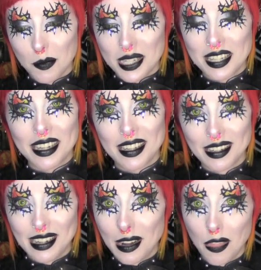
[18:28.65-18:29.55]

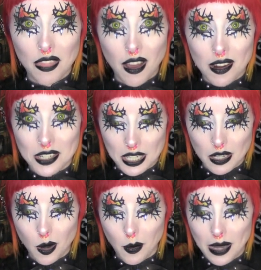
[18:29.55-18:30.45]
particularly
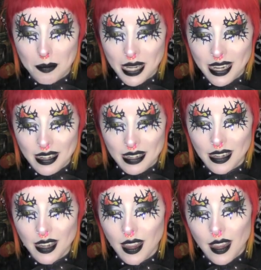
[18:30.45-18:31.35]
lethargic OAP.